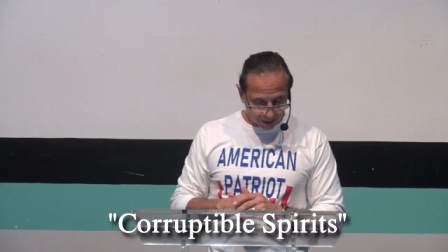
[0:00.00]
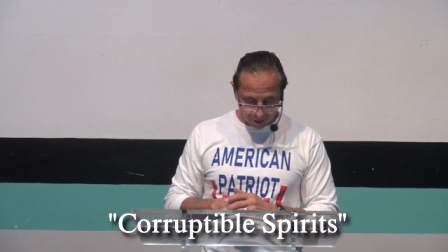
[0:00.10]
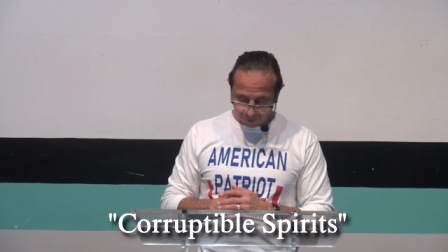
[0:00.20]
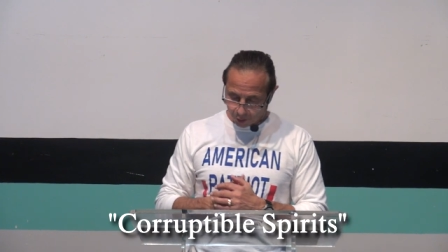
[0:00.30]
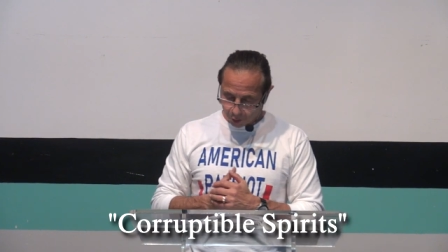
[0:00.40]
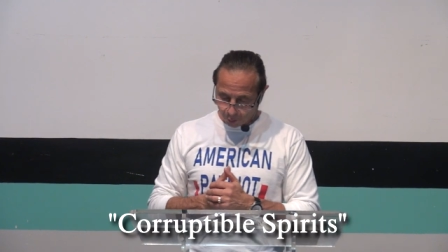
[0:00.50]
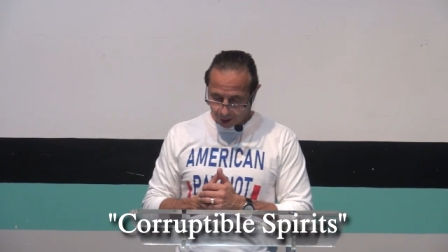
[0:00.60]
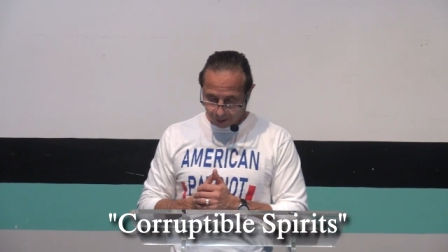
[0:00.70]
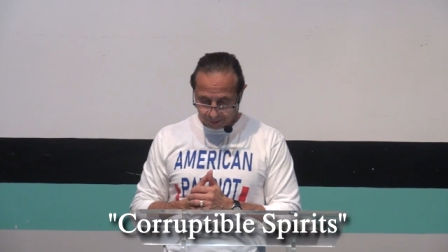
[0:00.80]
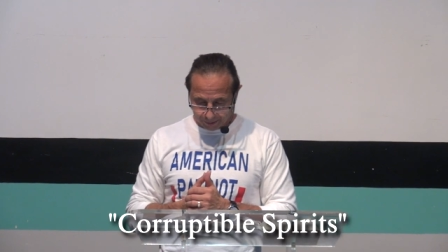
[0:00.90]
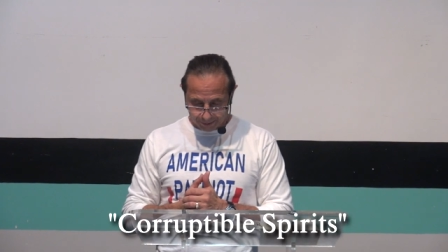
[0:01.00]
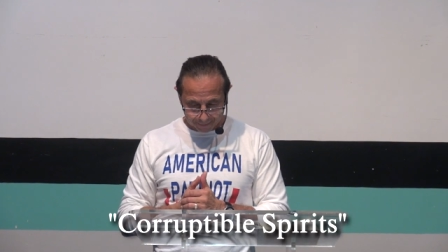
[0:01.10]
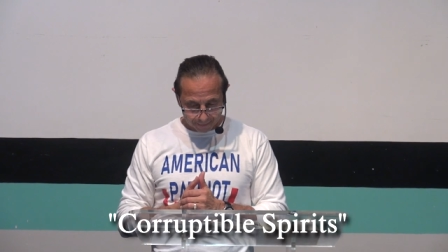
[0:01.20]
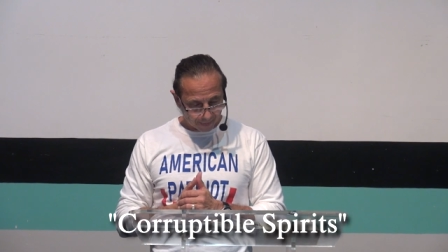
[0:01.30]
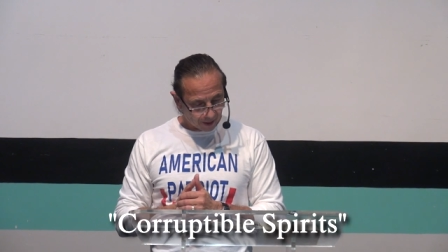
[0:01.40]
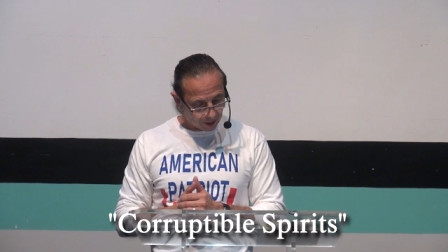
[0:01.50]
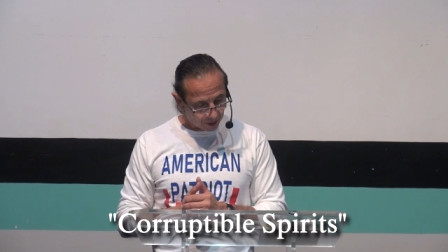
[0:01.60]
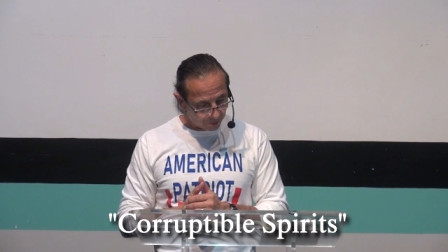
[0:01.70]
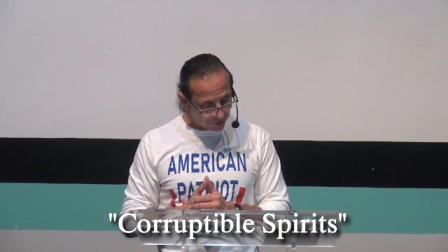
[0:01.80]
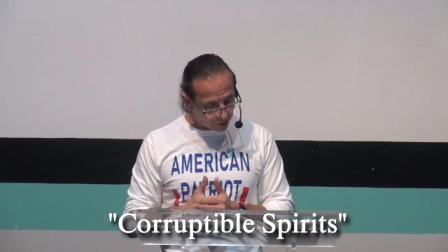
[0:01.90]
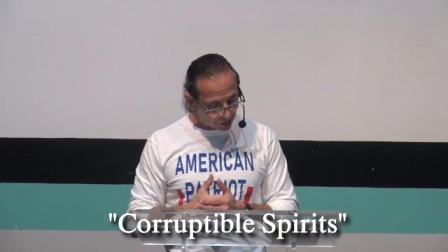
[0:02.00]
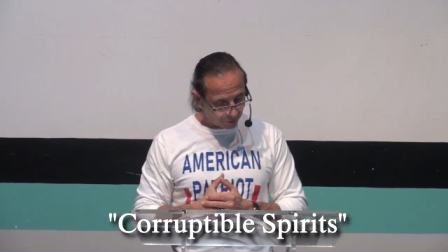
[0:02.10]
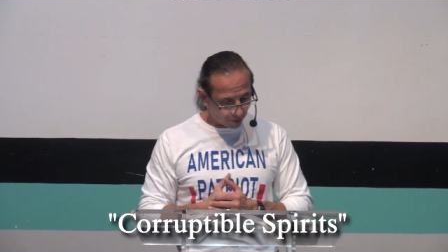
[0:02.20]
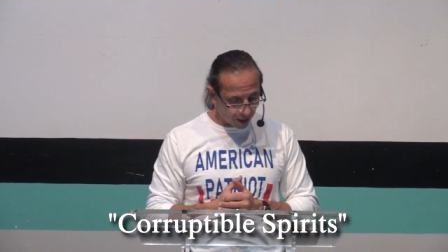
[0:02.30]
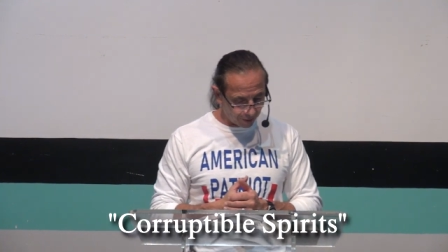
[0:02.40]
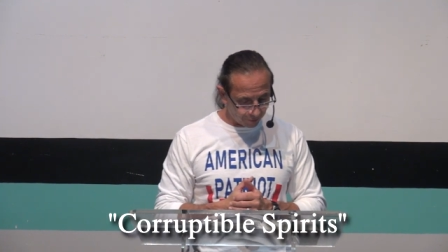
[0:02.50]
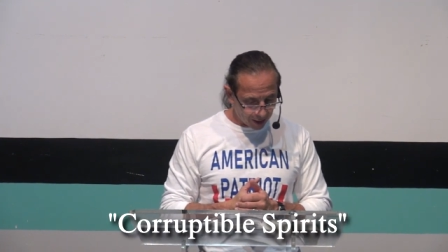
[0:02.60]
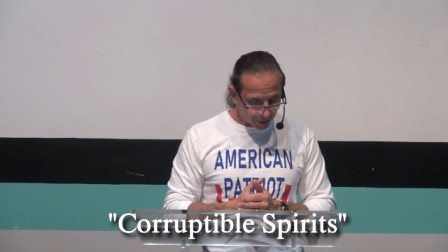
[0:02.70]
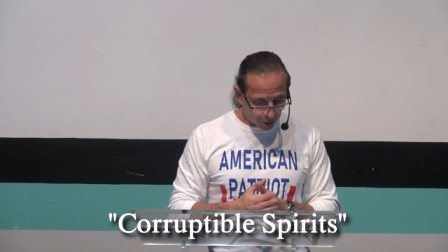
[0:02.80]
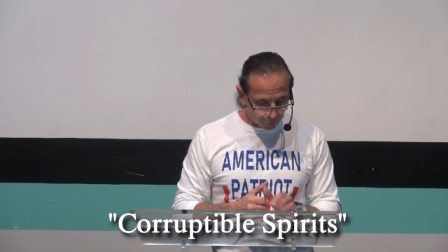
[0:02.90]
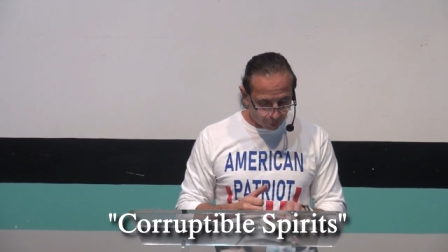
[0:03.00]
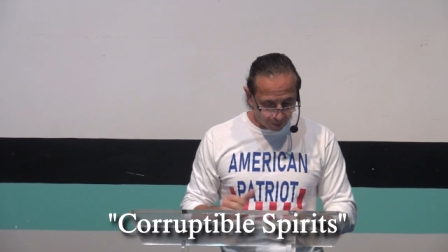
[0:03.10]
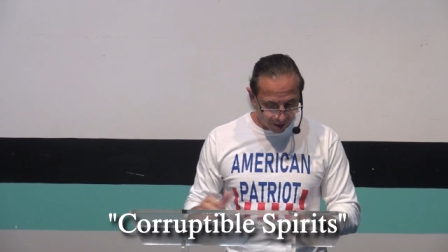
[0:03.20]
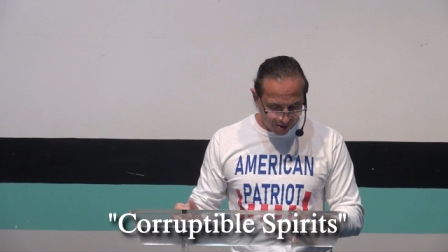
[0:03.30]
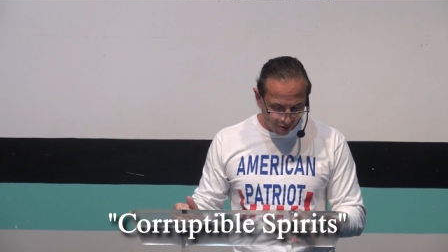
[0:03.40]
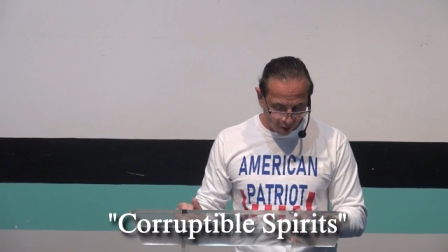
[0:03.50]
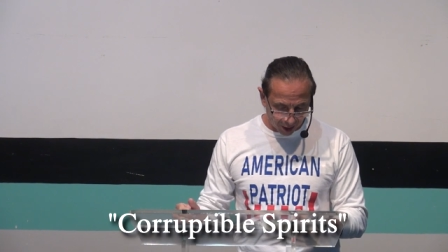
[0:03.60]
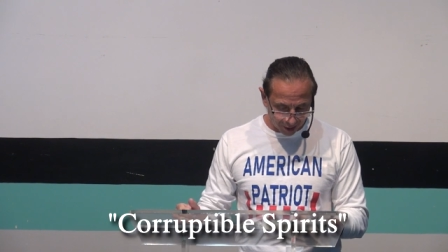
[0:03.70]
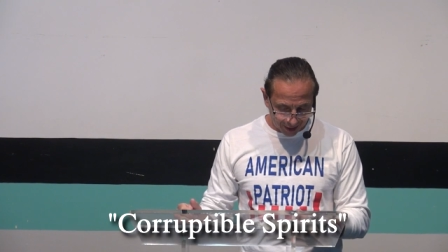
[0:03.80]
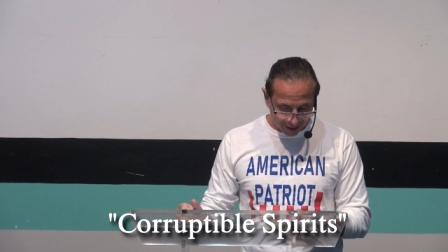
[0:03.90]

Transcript: verse 1, Ephesians 5. Therefore, by you what?